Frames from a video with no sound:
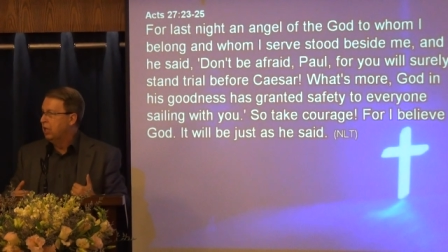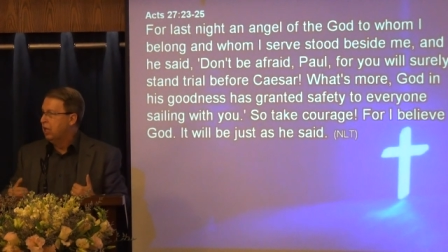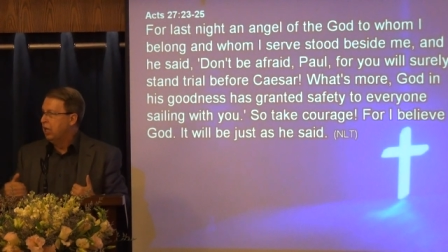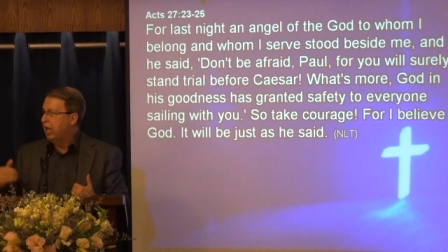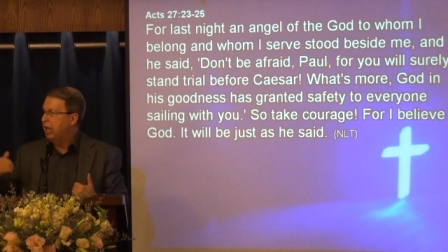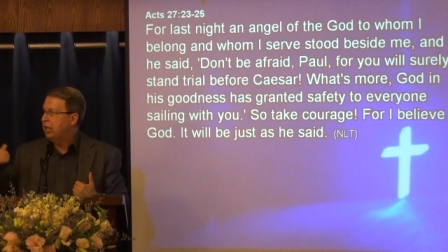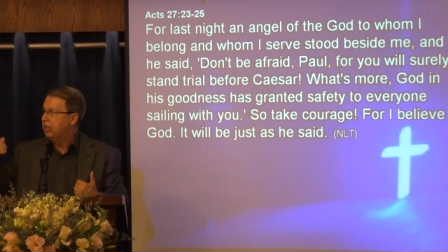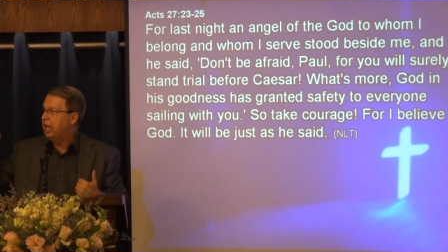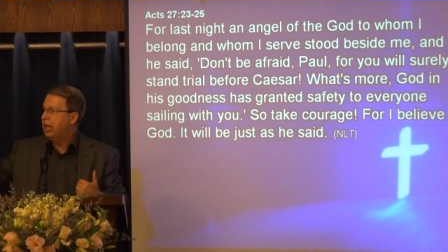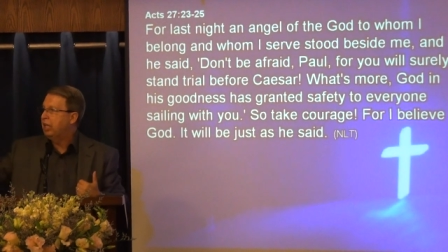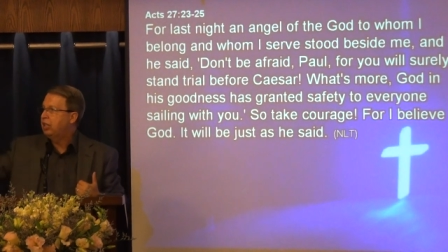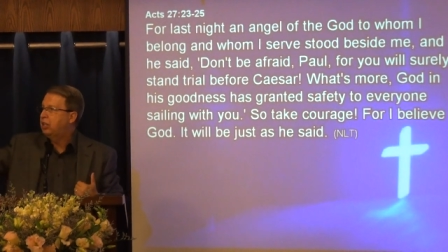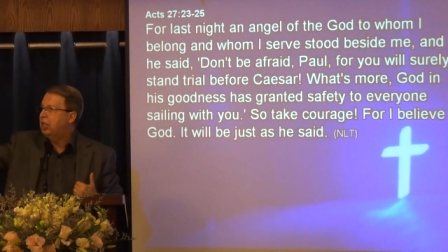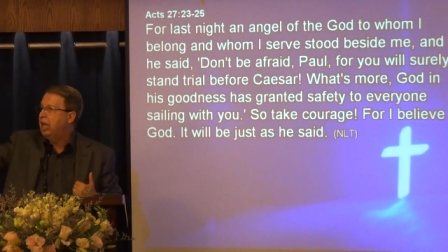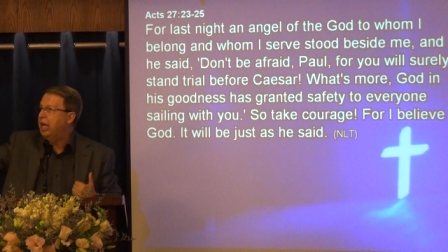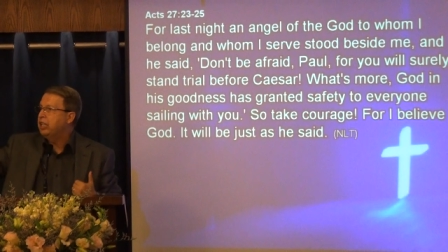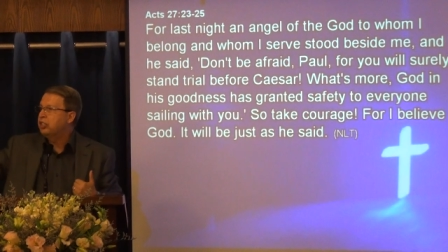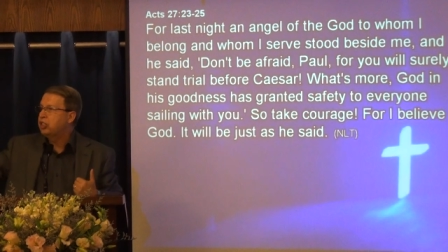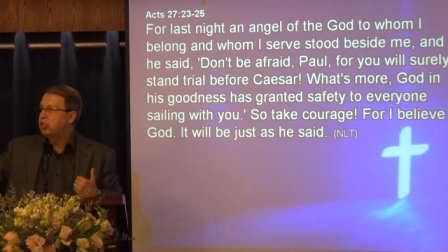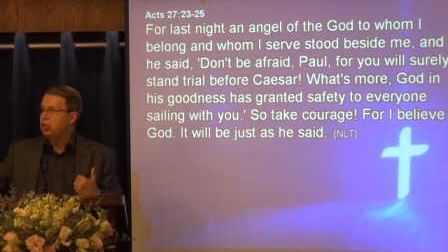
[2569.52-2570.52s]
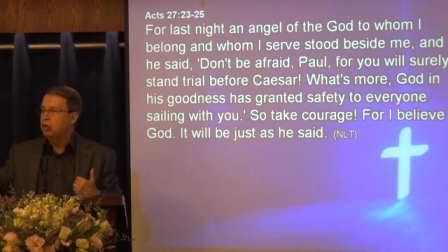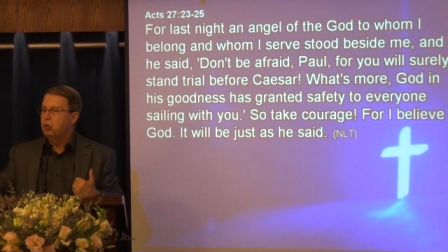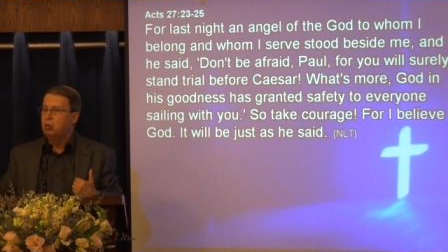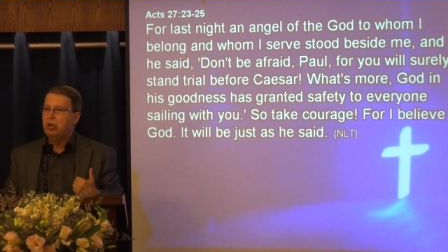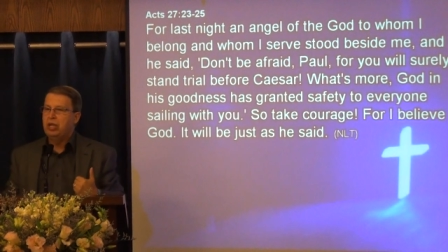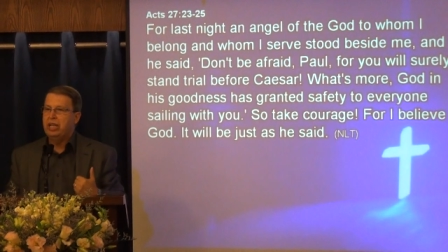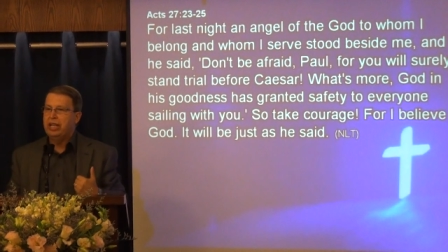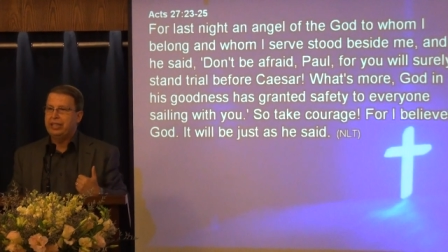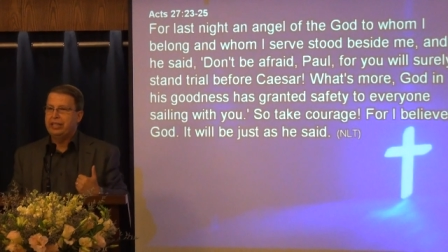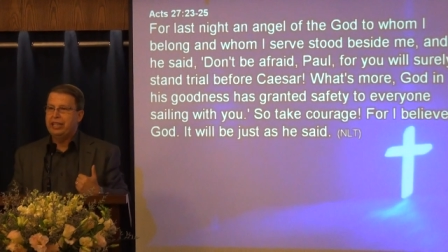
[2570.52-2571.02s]
And that takes your
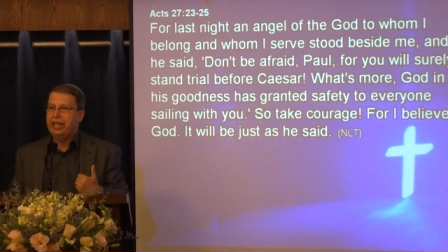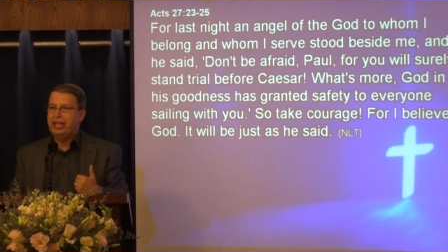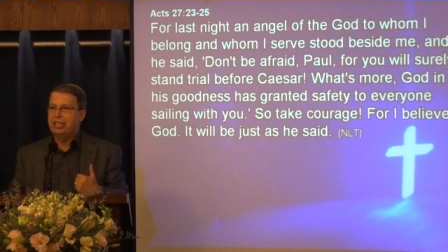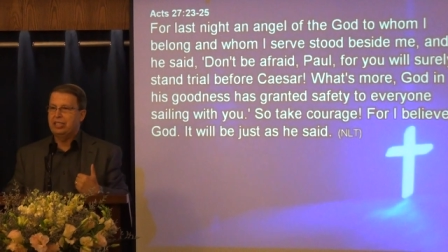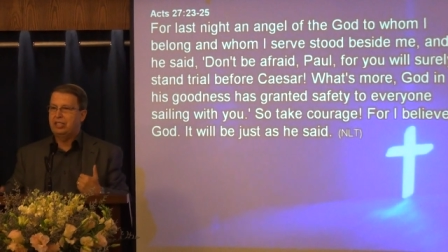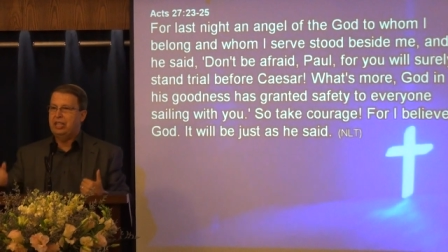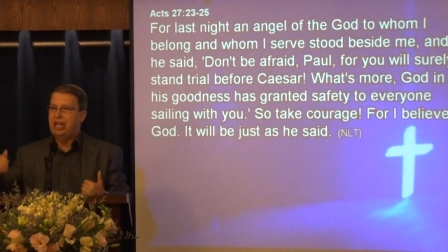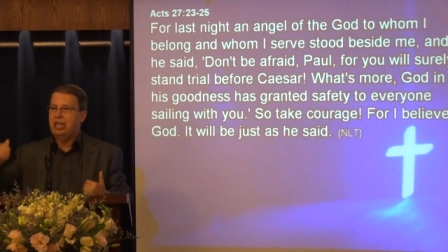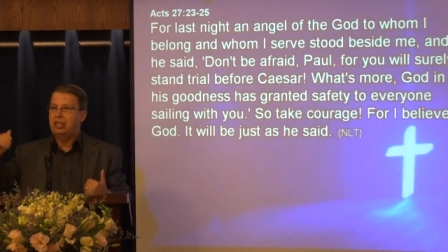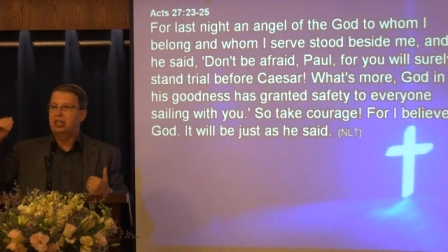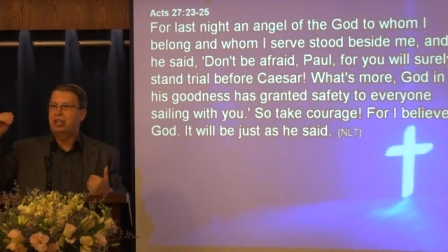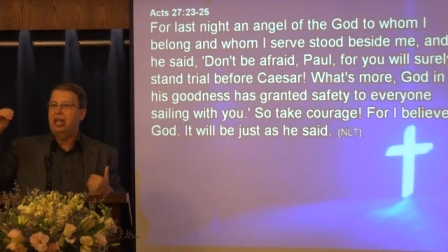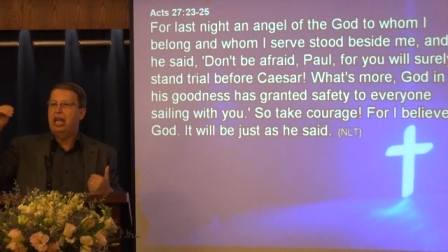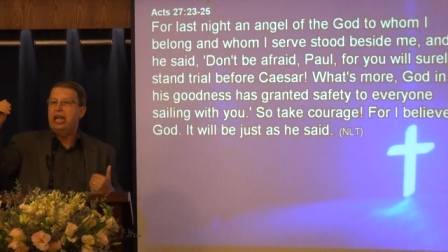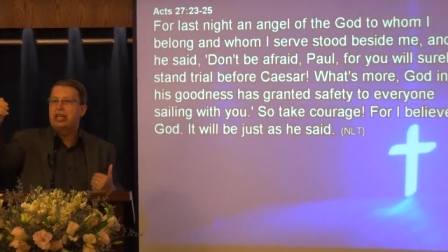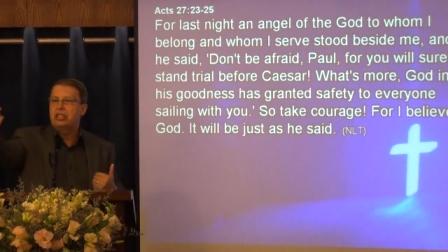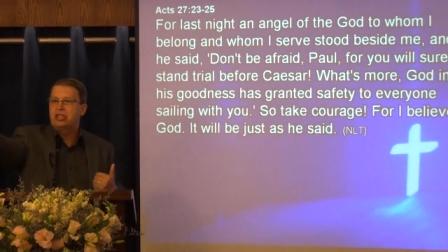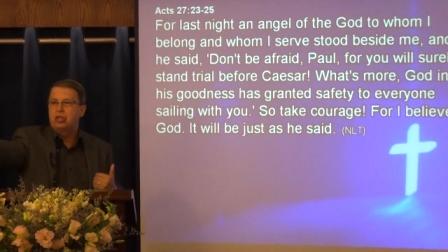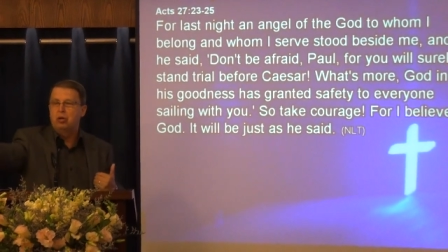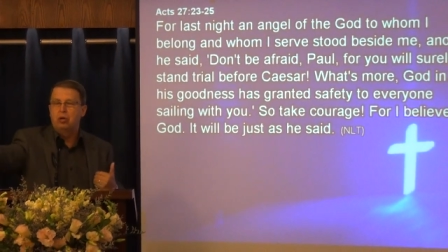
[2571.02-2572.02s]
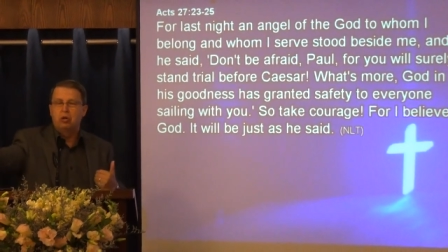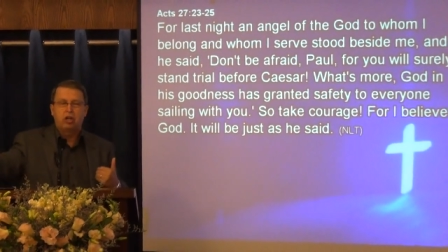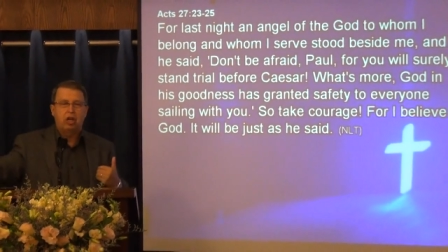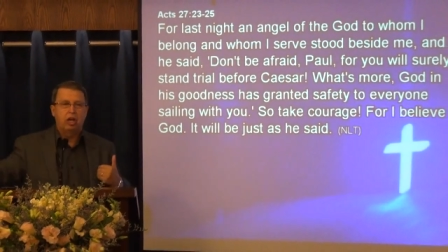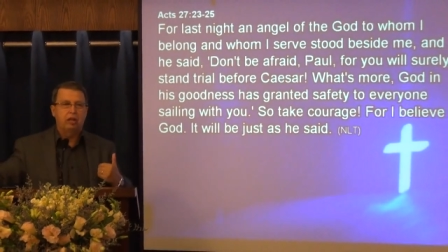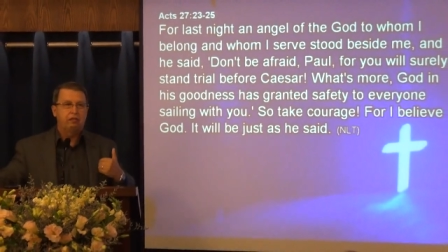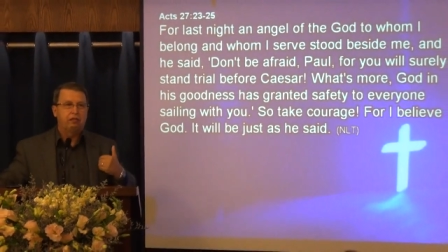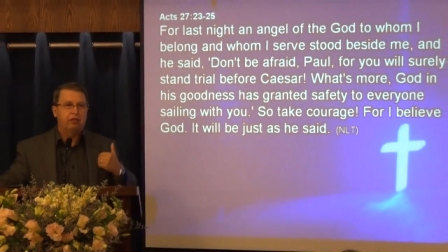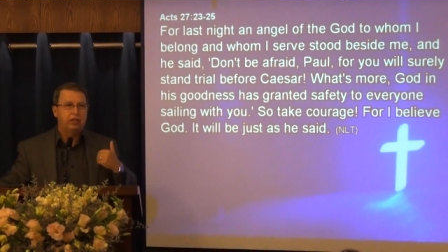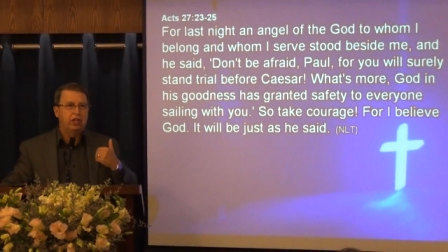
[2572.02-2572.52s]
willingness, that takes your
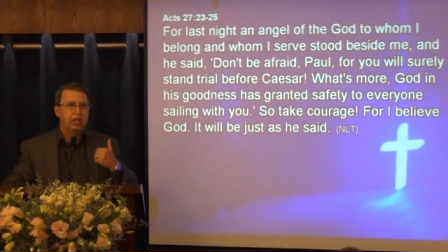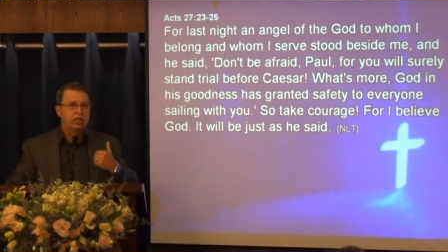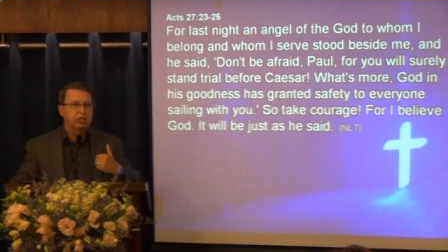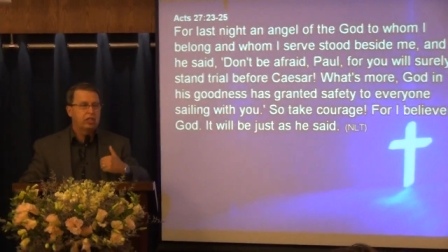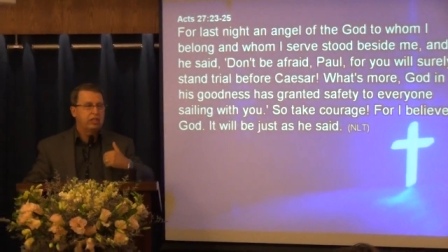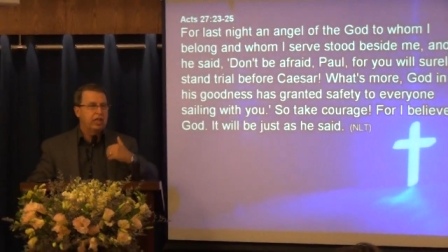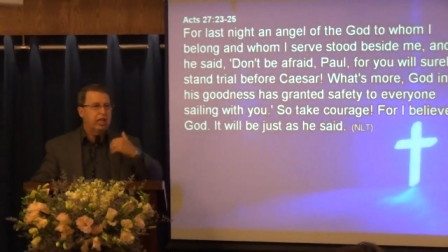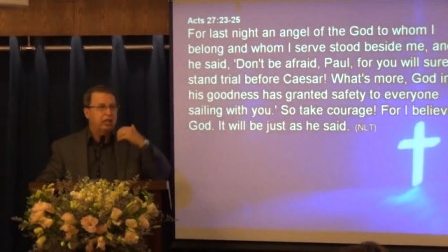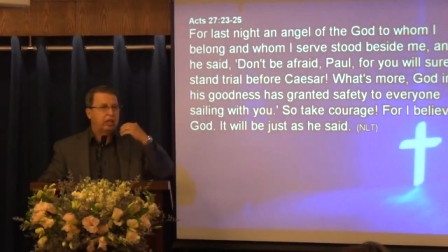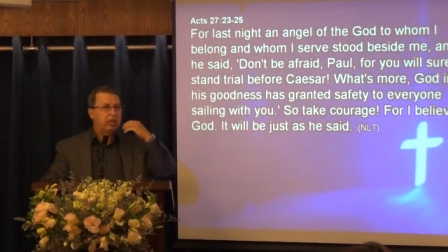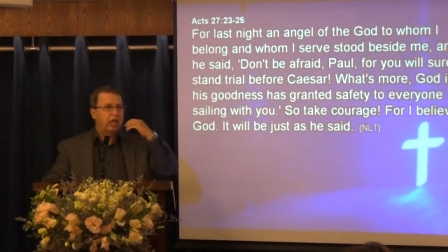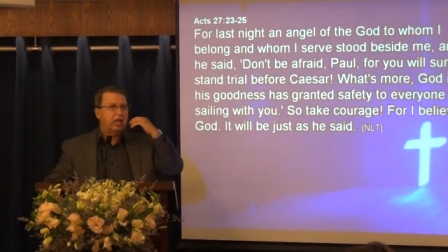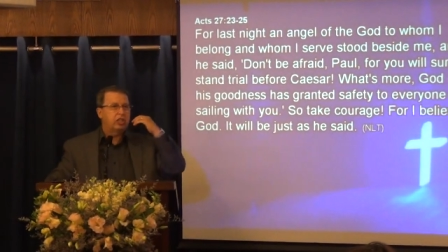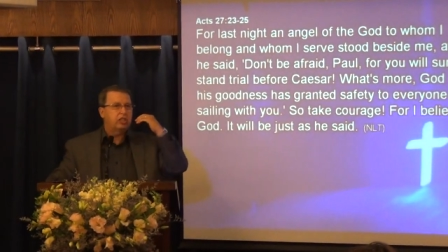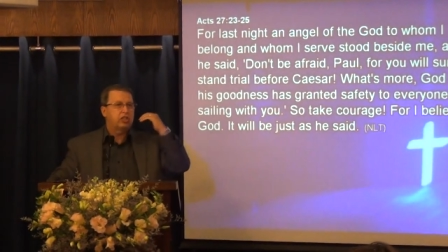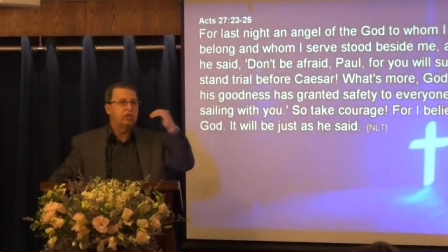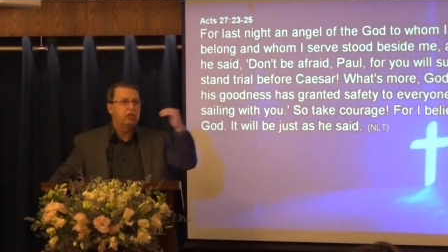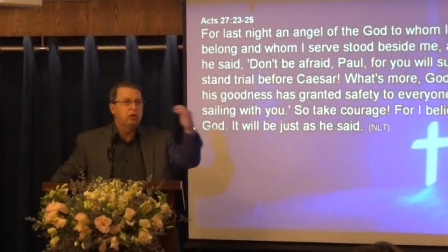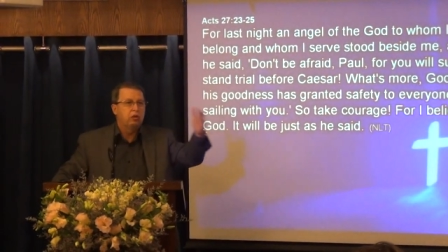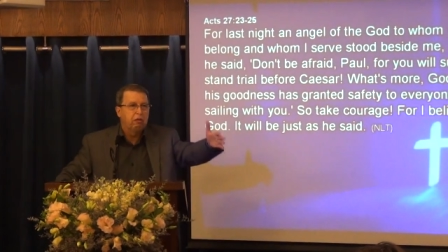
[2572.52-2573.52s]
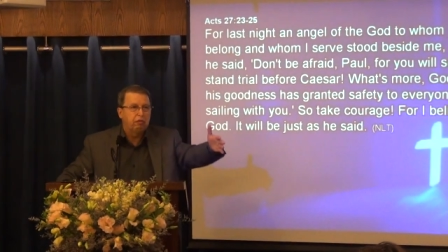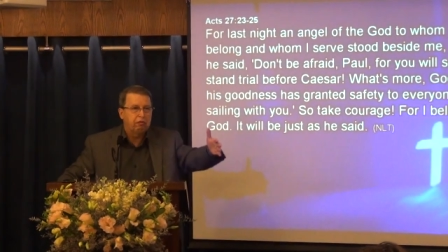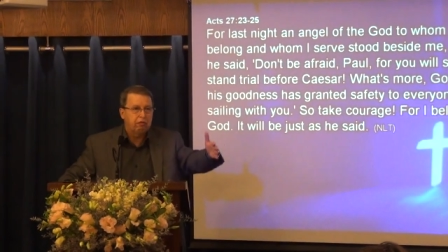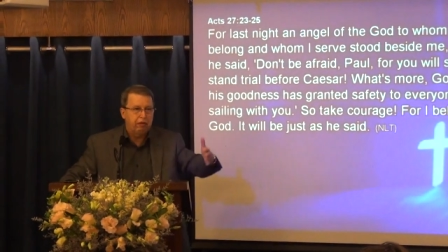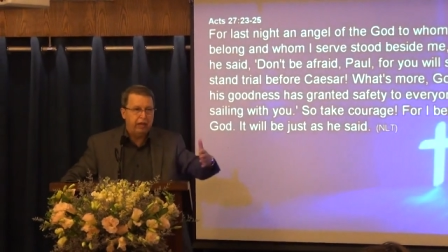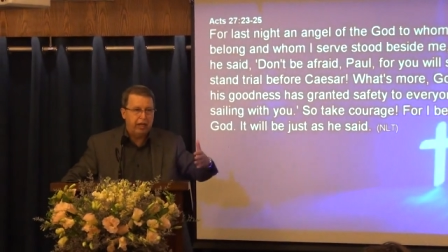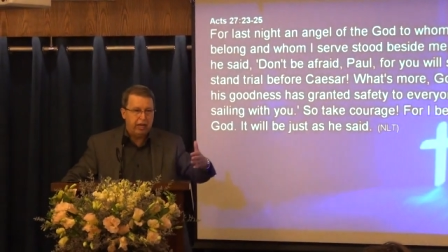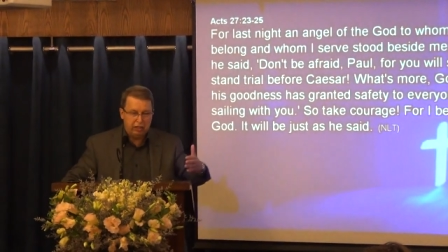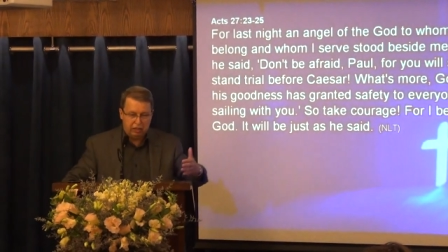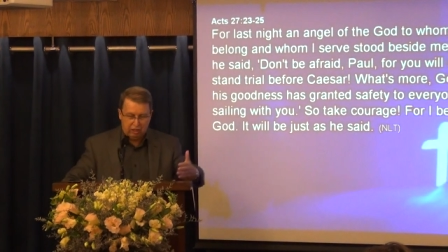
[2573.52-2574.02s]
confidence, that takes your
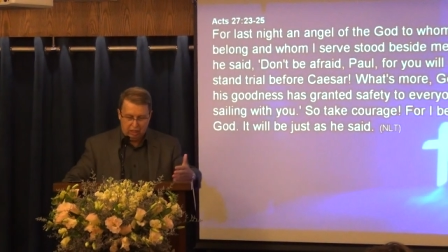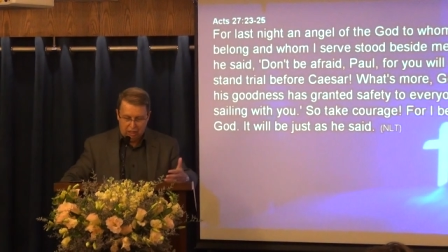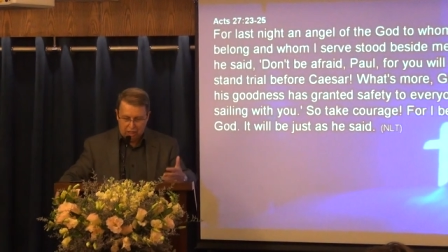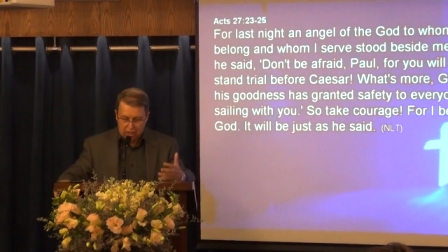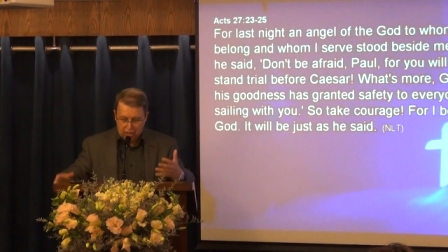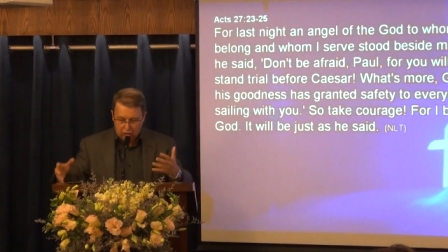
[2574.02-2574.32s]
faith